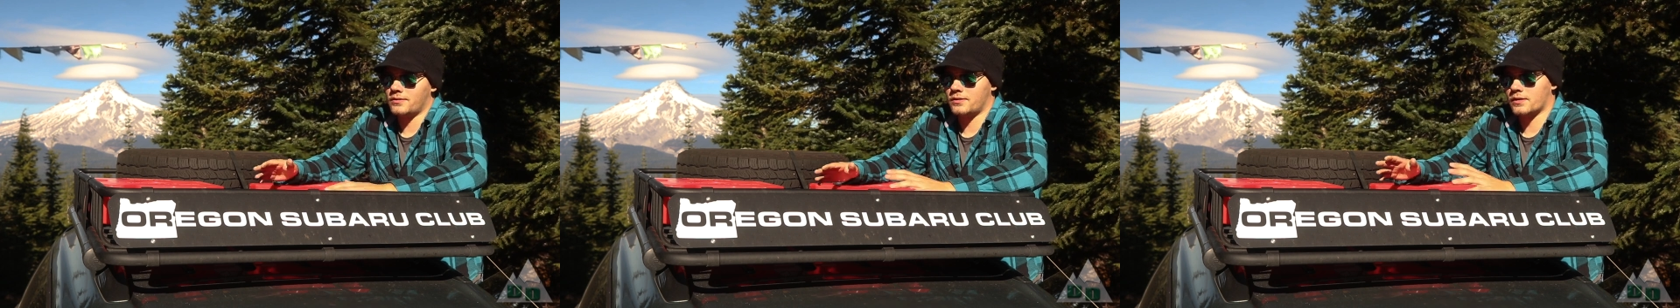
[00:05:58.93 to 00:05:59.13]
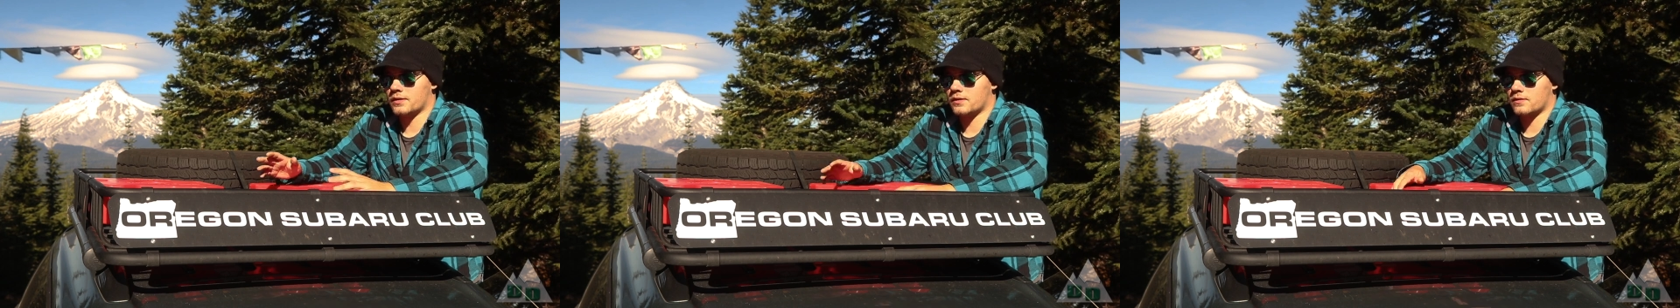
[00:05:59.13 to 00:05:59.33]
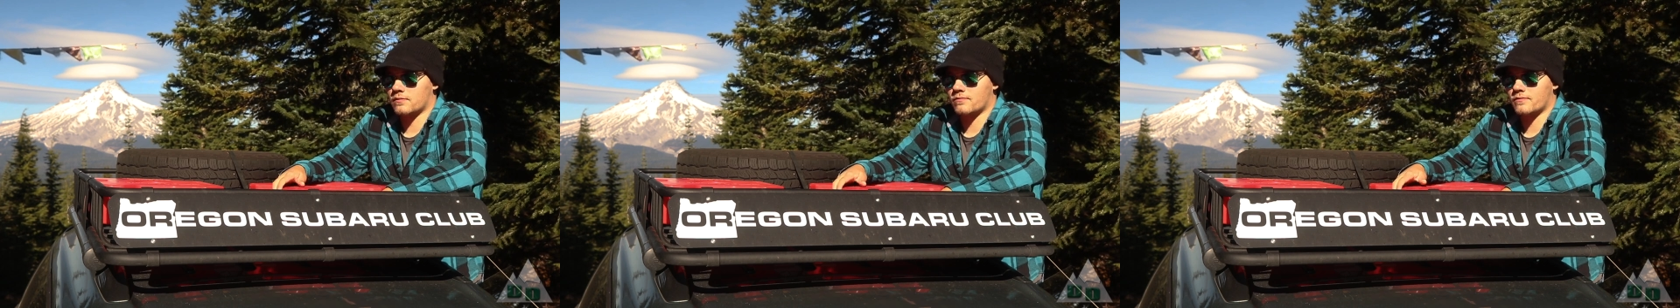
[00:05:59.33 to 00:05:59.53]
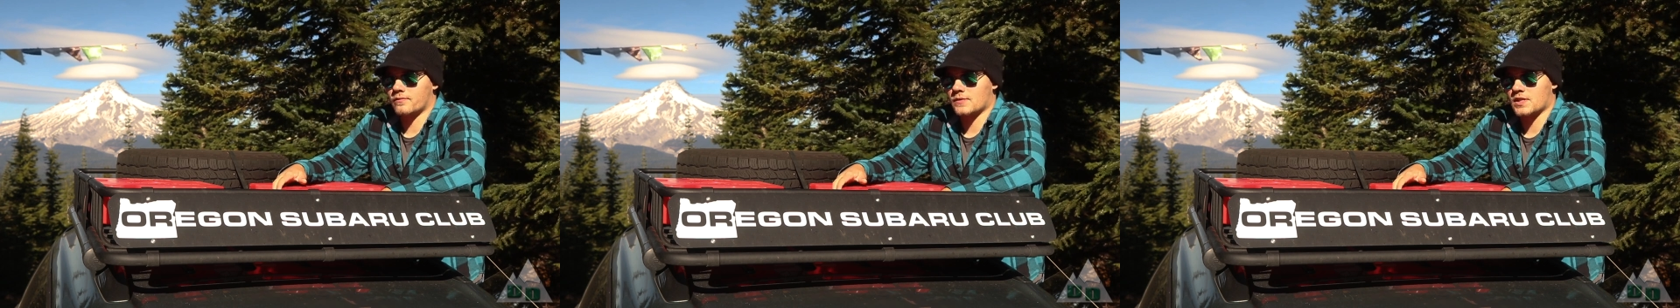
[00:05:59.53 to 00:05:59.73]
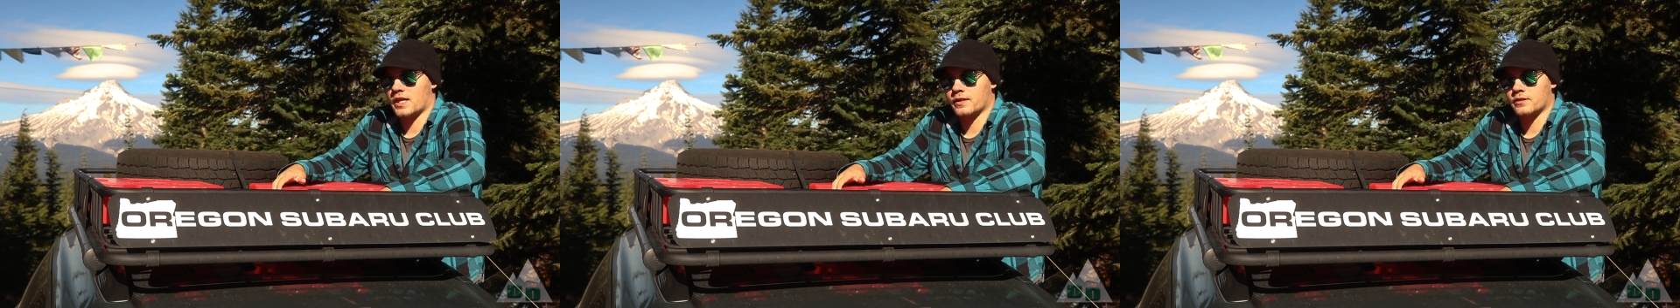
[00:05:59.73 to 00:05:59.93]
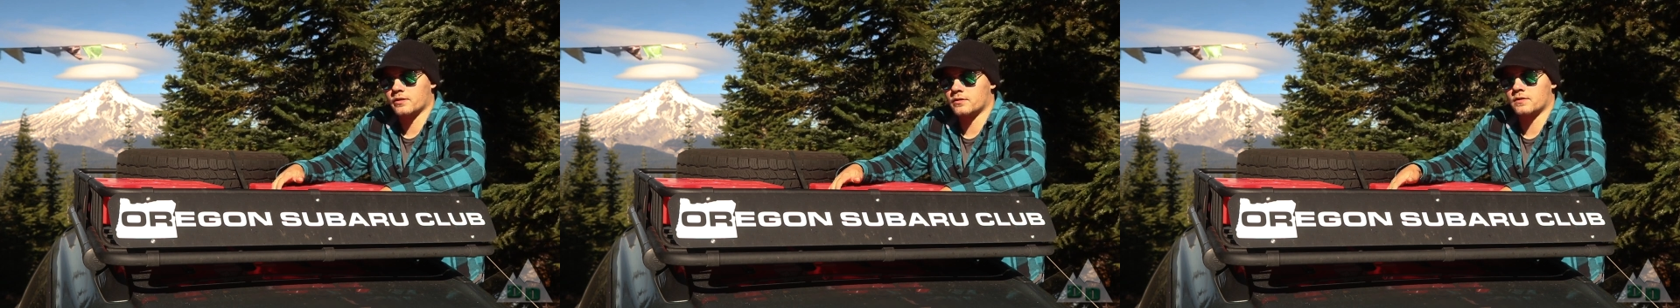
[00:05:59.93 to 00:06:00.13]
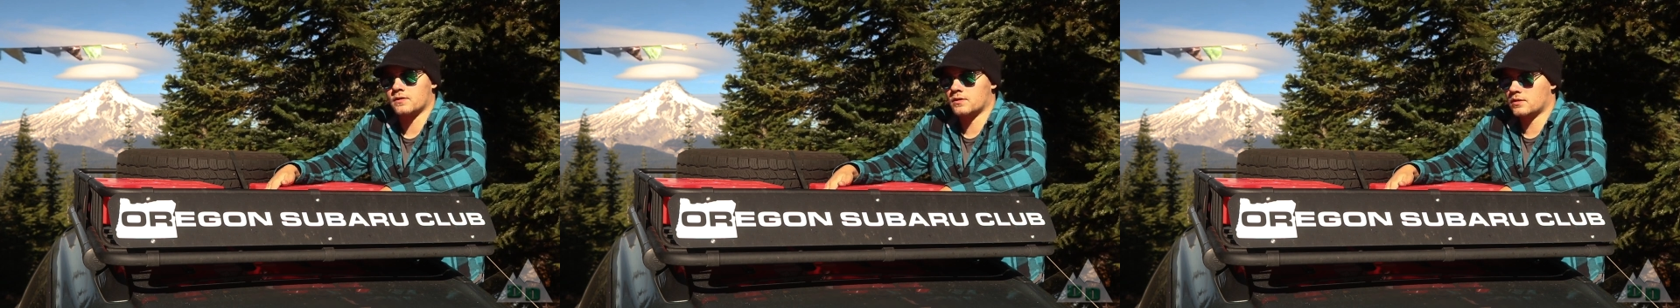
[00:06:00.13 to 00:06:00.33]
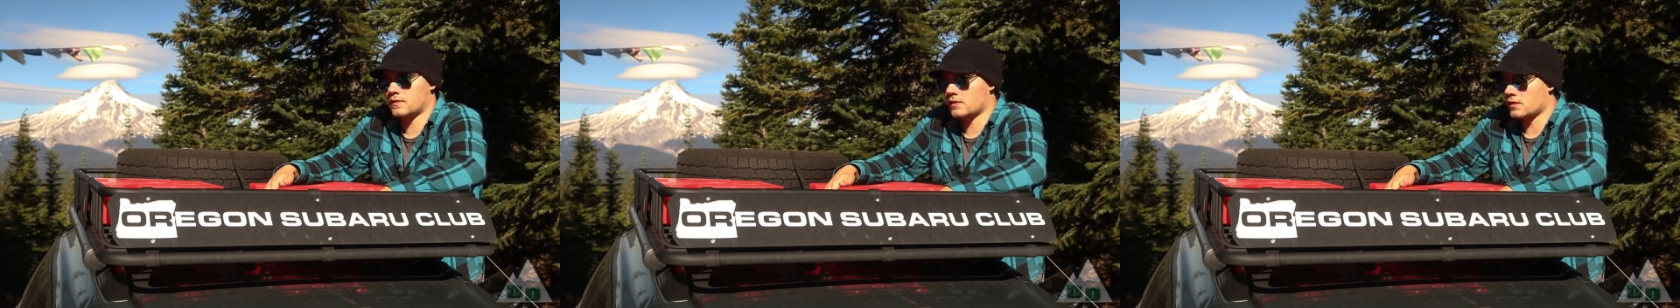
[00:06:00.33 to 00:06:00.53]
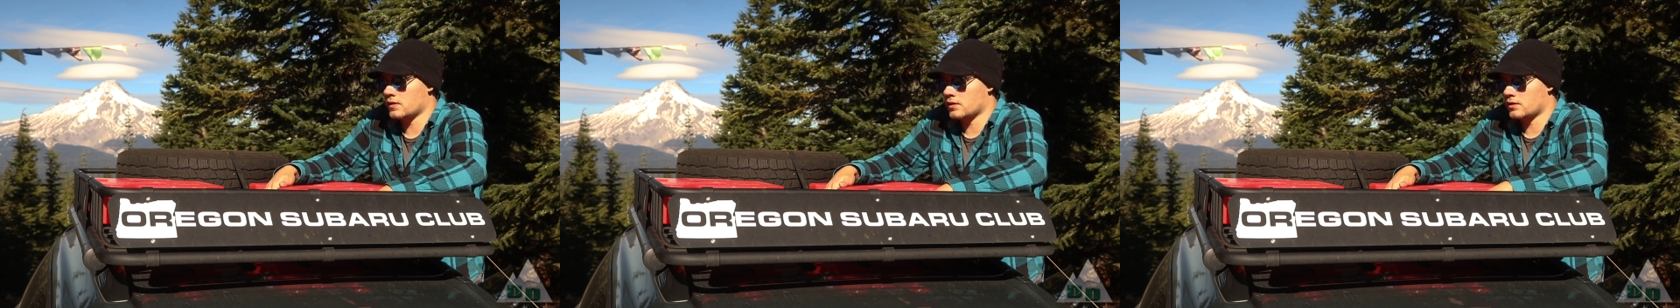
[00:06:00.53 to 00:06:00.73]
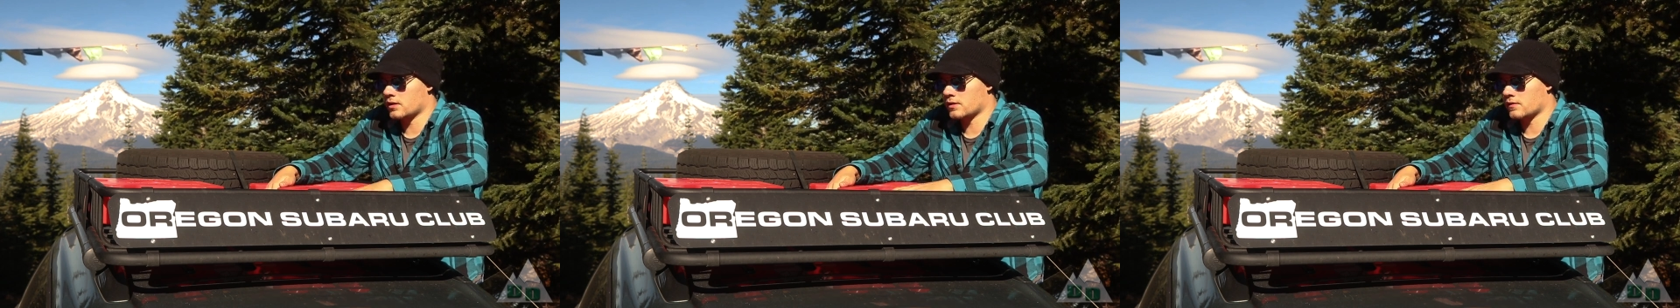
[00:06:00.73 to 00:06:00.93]
just I couldn't see
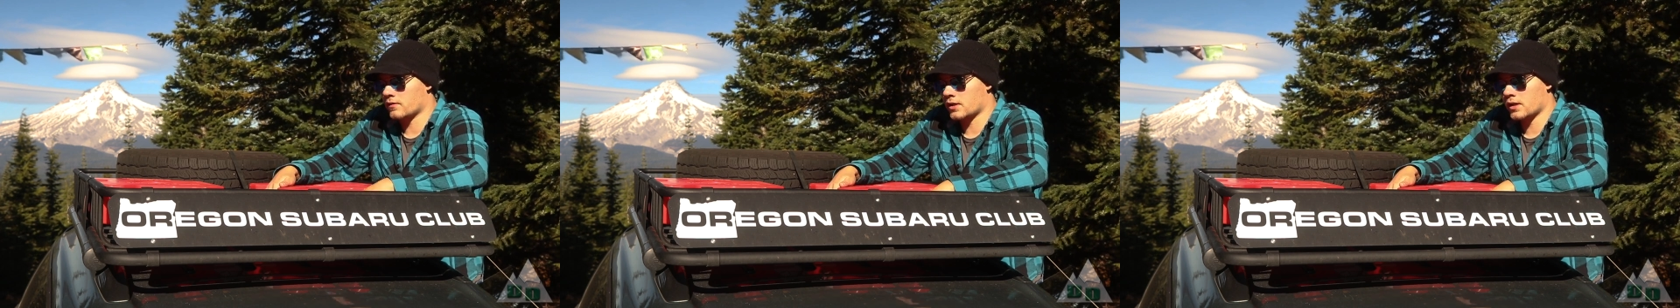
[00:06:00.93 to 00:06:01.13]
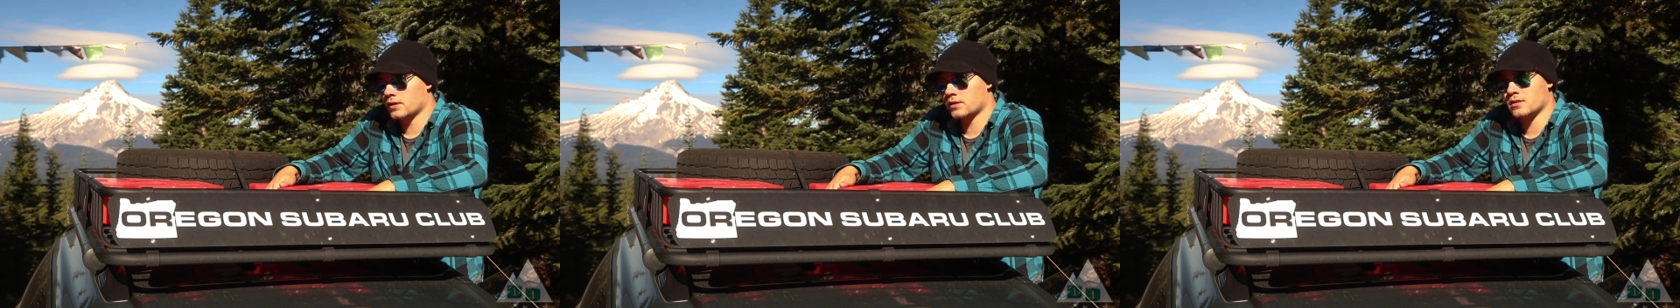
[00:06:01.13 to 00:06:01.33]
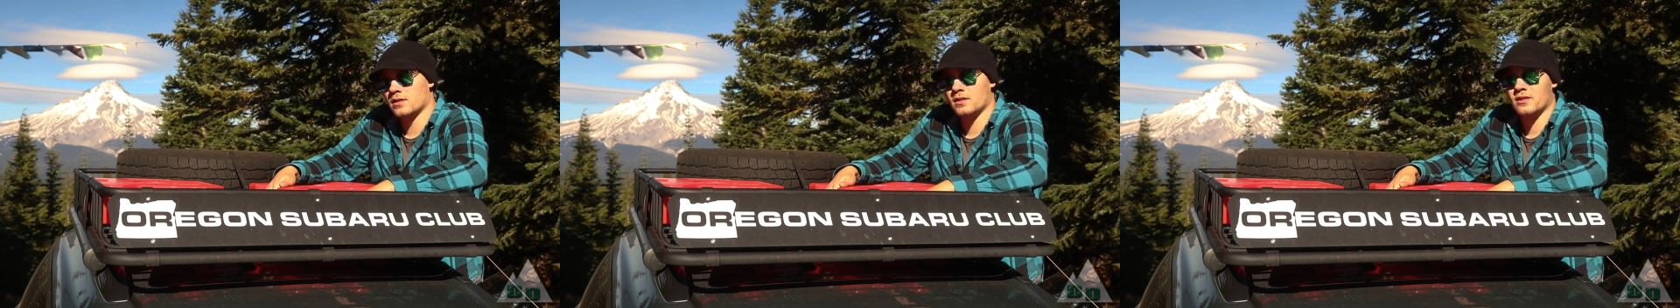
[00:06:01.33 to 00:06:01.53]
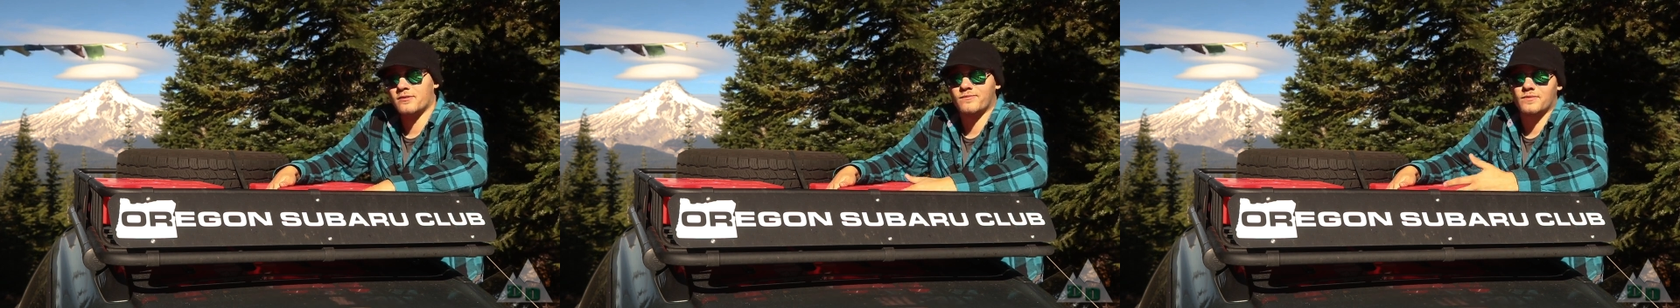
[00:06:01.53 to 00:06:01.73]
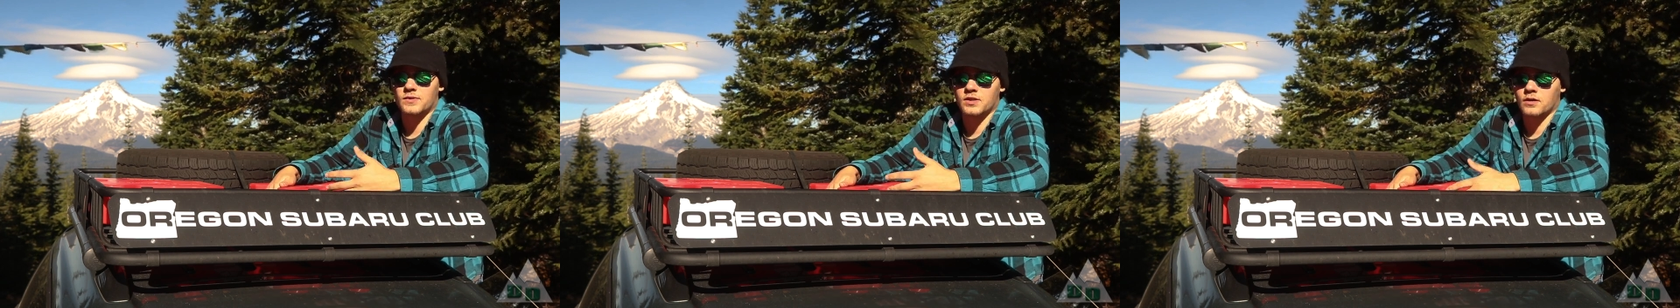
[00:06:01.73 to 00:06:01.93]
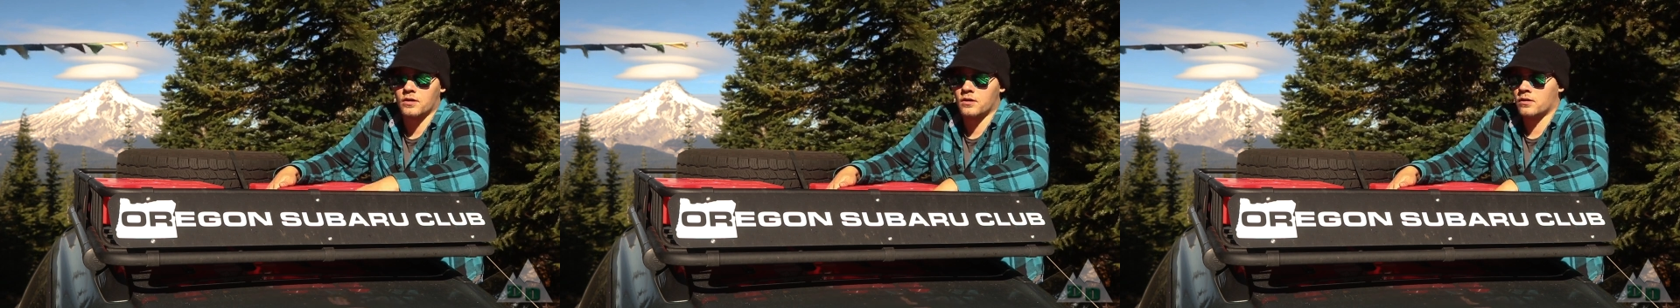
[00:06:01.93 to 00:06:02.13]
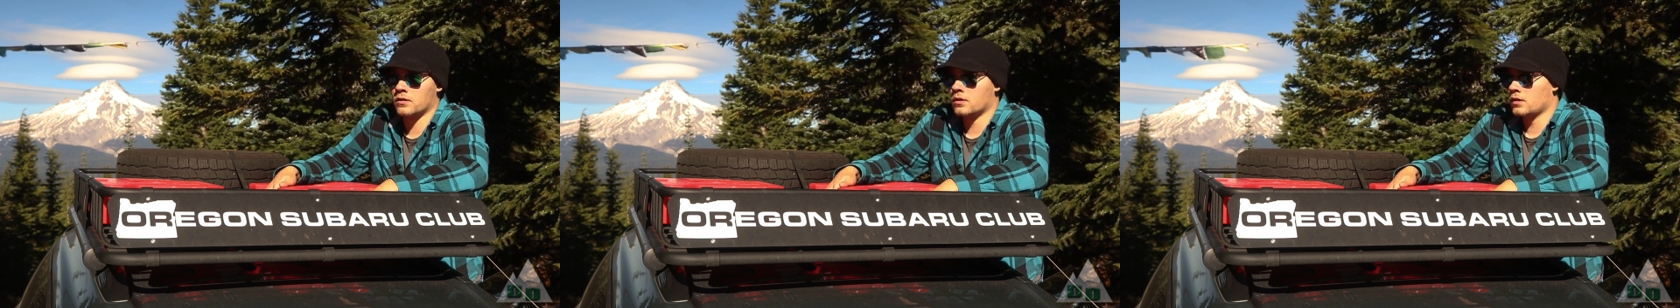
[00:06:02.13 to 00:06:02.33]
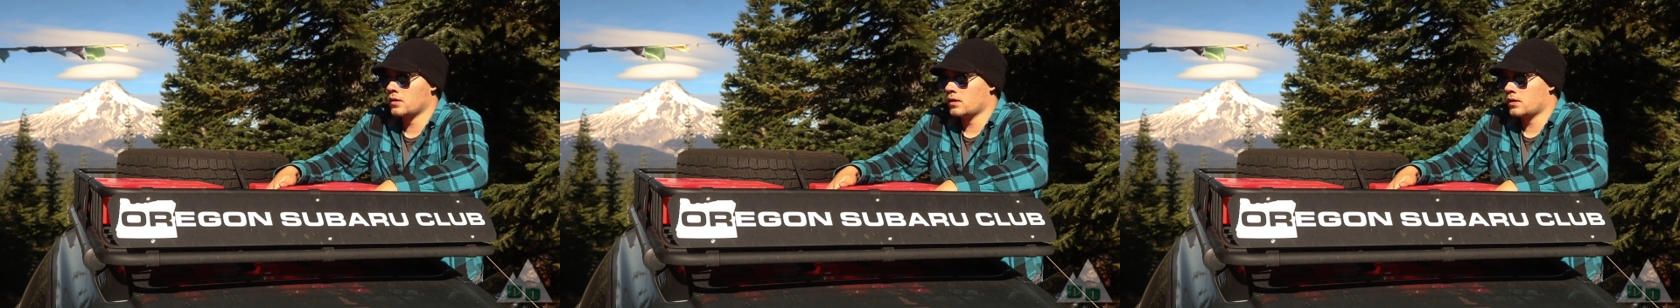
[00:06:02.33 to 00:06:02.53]
the justification in it, so